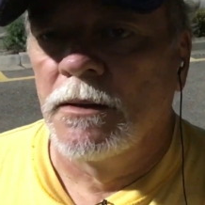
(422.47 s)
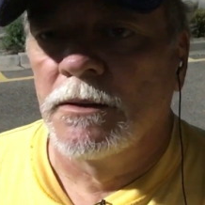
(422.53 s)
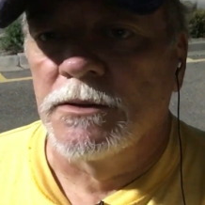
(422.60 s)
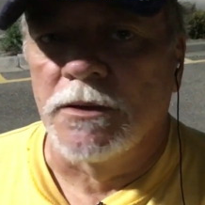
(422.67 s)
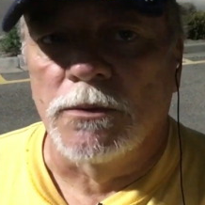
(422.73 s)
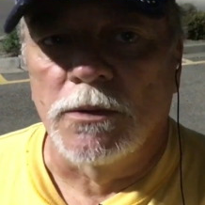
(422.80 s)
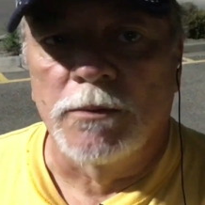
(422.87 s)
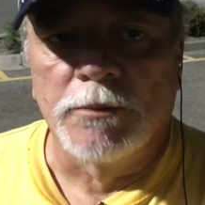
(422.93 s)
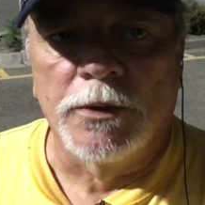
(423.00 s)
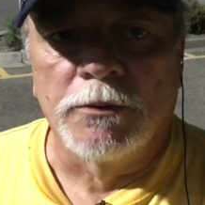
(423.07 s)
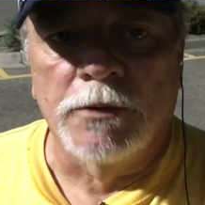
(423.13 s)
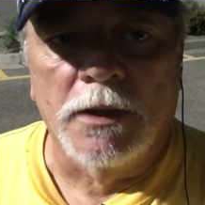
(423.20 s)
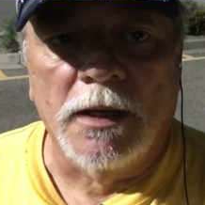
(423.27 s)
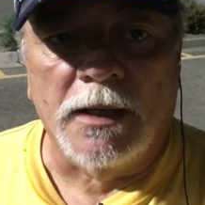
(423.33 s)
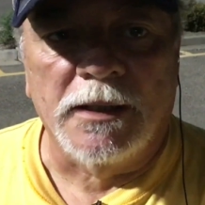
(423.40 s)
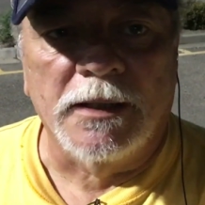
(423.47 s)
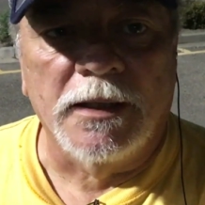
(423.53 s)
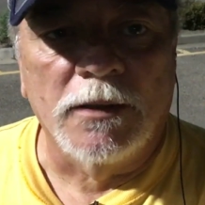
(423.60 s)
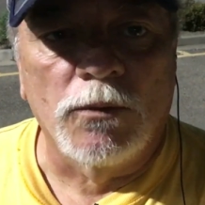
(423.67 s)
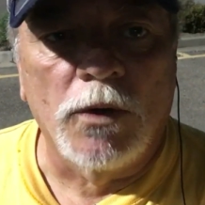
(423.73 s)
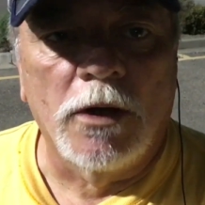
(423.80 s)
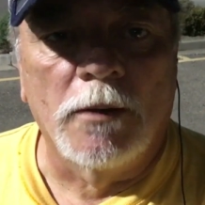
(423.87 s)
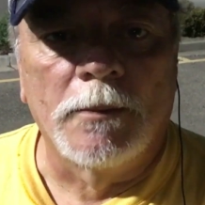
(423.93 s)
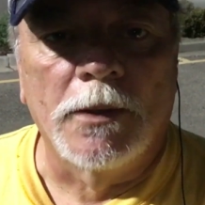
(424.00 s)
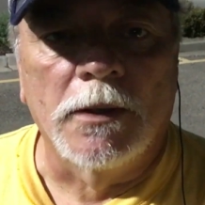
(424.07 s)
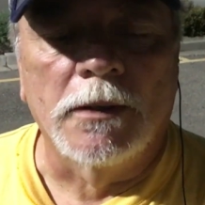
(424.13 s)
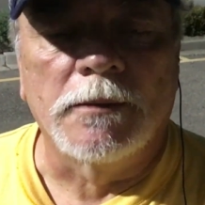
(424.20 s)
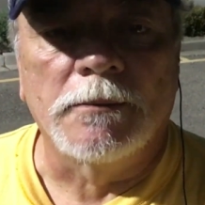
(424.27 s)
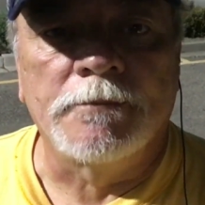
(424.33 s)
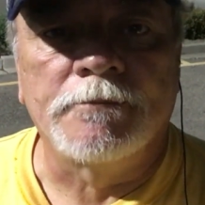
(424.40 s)
So we're boondocking at a
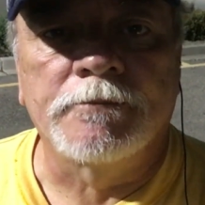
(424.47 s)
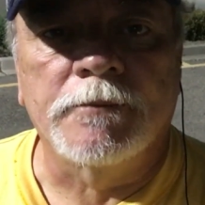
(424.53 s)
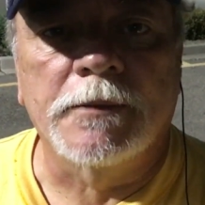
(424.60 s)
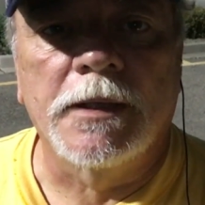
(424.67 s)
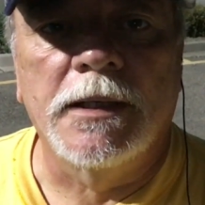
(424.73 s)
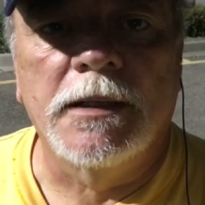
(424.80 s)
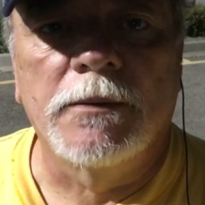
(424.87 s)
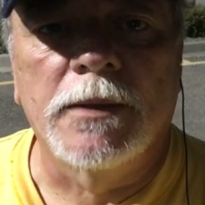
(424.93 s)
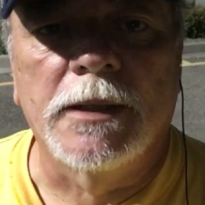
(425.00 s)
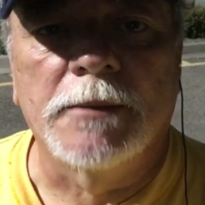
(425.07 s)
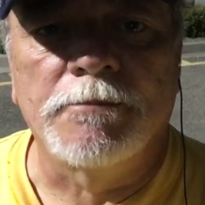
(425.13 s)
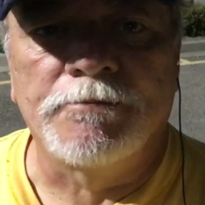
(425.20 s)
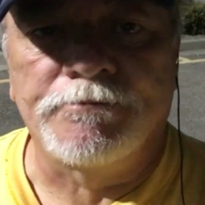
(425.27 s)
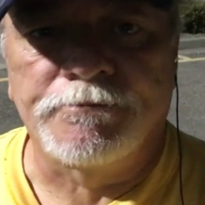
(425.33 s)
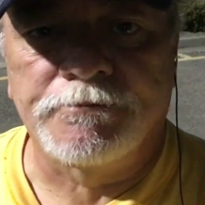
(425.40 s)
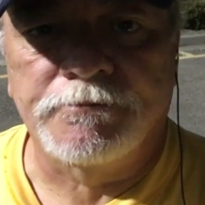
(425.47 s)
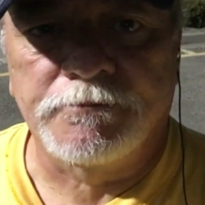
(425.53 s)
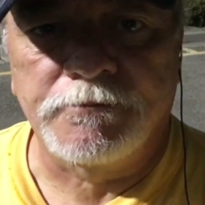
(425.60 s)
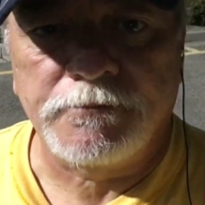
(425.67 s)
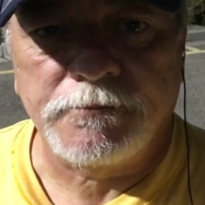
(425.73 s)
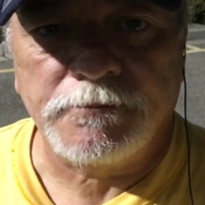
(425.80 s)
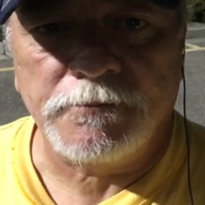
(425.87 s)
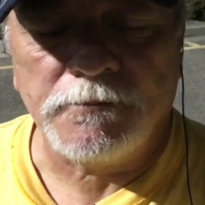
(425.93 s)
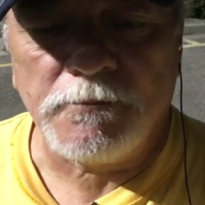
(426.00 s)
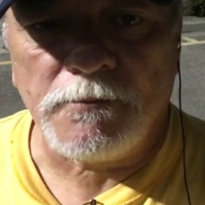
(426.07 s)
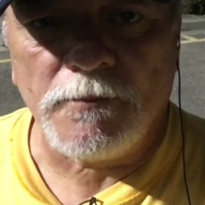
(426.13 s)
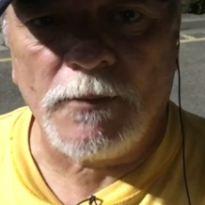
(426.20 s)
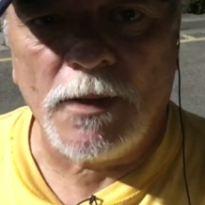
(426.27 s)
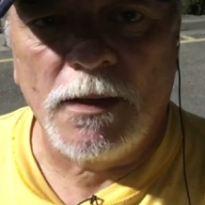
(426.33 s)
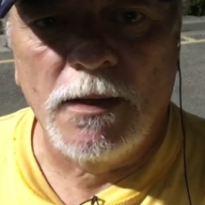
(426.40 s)
Walmart. Anyway,
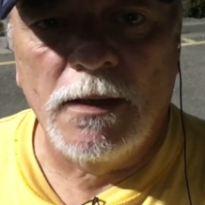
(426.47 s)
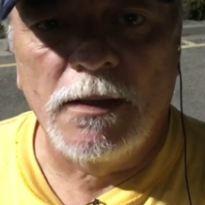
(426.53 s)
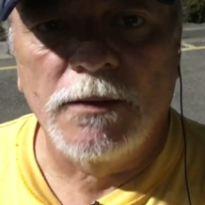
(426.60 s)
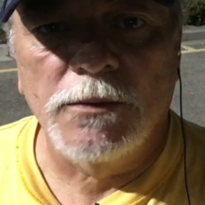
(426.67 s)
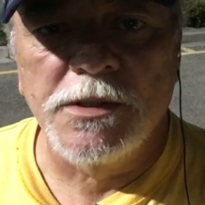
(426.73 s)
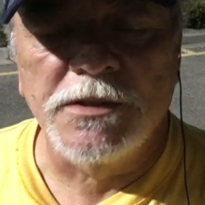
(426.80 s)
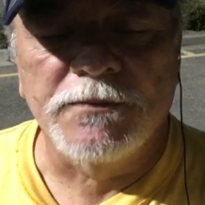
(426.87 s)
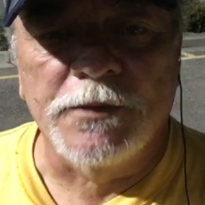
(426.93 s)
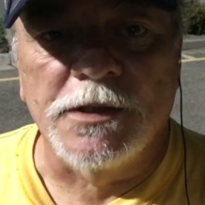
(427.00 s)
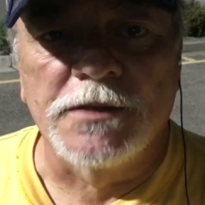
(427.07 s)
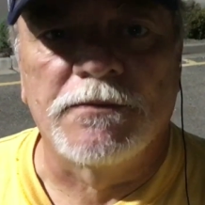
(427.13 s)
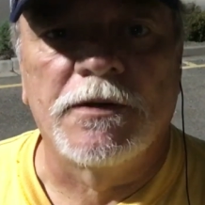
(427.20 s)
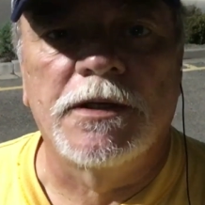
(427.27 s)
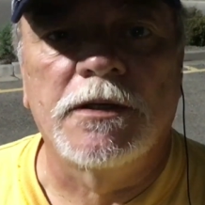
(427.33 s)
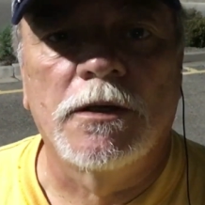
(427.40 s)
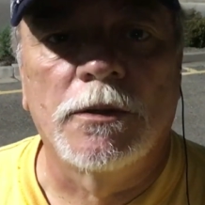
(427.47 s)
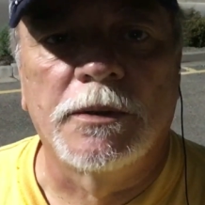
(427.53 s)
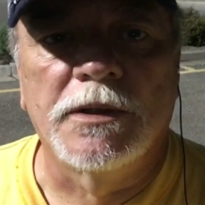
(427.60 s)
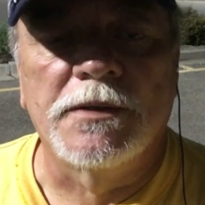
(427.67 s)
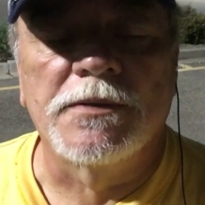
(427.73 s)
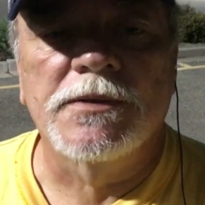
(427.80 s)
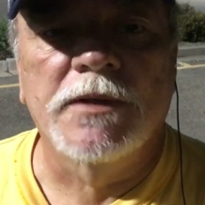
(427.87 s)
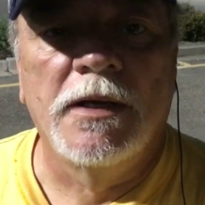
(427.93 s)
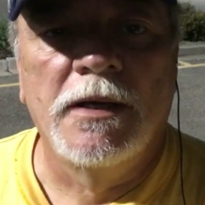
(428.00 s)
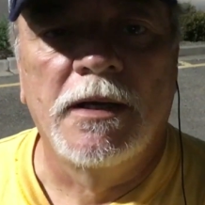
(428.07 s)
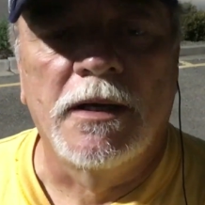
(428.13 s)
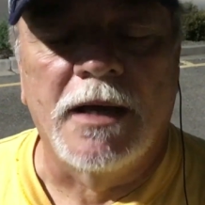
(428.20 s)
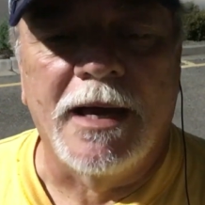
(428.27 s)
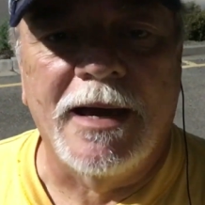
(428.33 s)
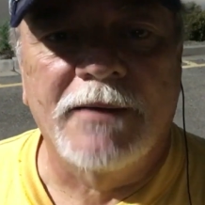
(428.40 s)
the reason for this video is
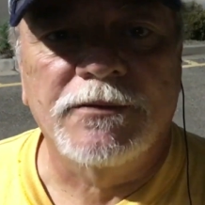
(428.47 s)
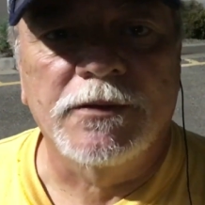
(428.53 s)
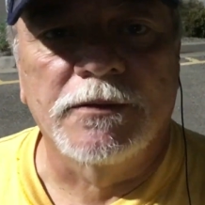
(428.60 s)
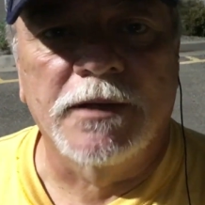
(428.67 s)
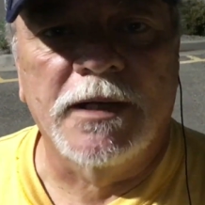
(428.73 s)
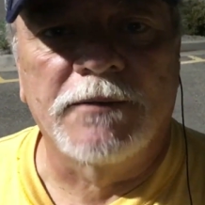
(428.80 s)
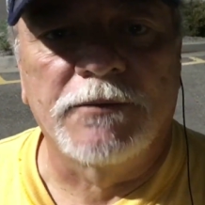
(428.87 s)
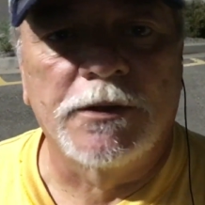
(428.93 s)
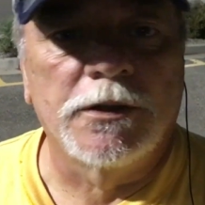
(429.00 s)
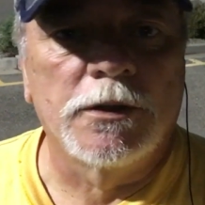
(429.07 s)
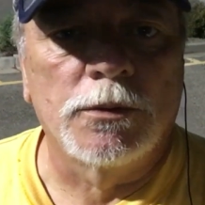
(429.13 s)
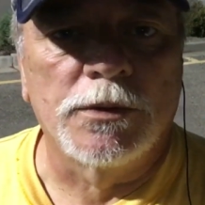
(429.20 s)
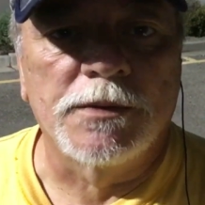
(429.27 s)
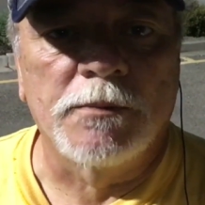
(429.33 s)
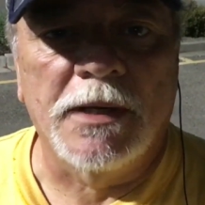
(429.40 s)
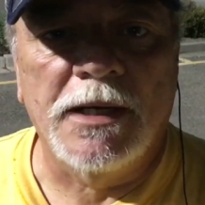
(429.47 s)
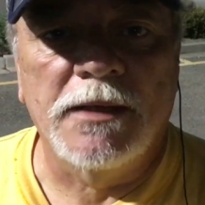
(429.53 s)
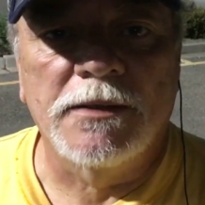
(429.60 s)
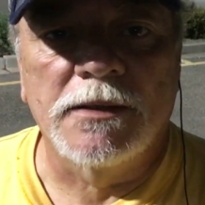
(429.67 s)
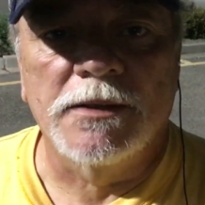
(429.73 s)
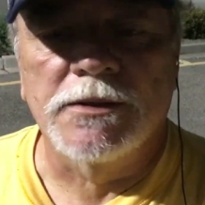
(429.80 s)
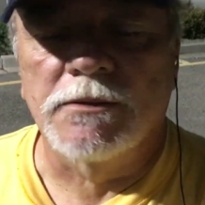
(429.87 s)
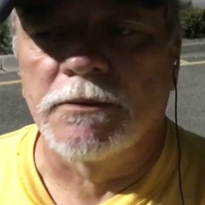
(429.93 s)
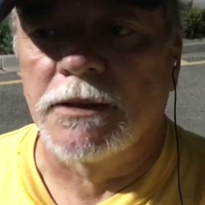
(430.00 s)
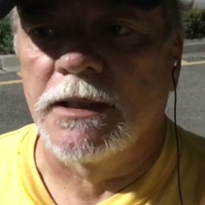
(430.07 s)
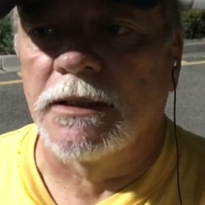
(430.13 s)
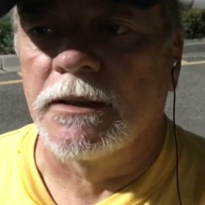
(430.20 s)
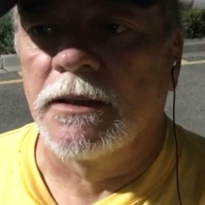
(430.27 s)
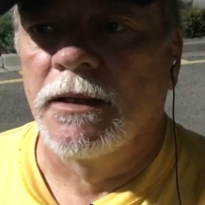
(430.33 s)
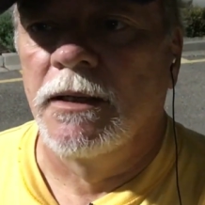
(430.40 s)
after that video was made
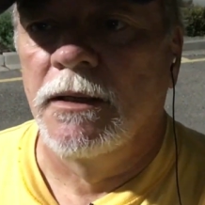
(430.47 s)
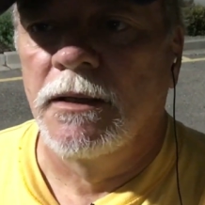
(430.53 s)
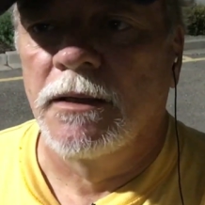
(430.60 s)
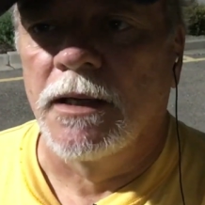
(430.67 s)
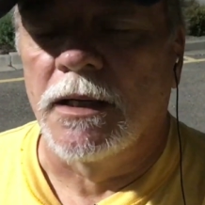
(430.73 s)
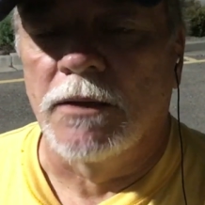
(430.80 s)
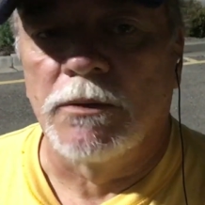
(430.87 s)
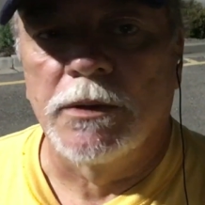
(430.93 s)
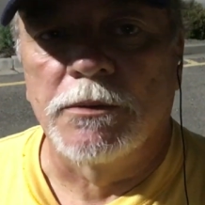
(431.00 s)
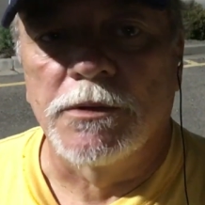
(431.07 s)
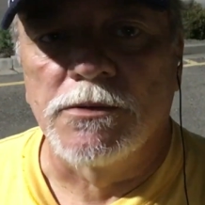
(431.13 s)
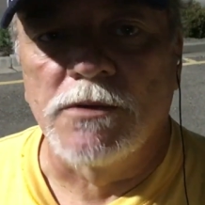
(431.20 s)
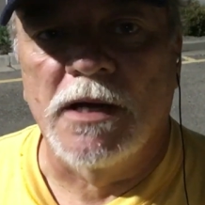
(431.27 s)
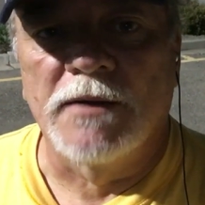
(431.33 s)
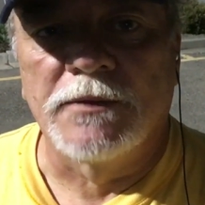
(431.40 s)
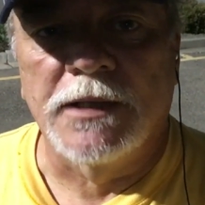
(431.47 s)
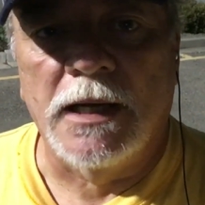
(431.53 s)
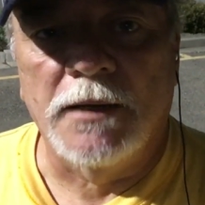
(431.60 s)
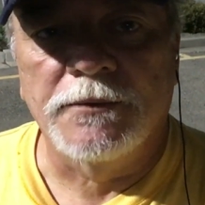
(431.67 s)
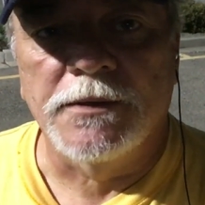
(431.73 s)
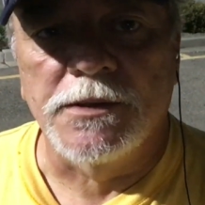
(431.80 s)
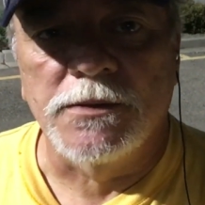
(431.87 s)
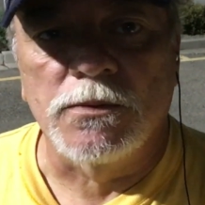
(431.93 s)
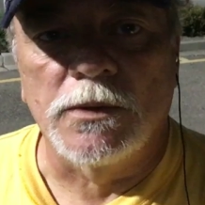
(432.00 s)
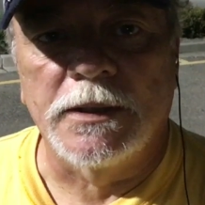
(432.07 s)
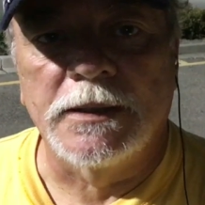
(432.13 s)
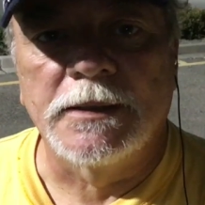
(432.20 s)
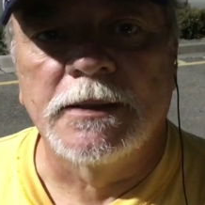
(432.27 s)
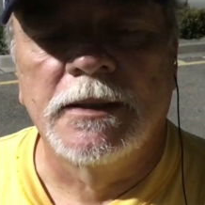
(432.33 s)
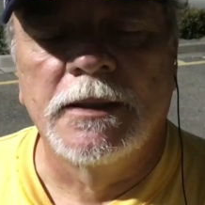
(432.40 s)
yesterday and we were driving out this way,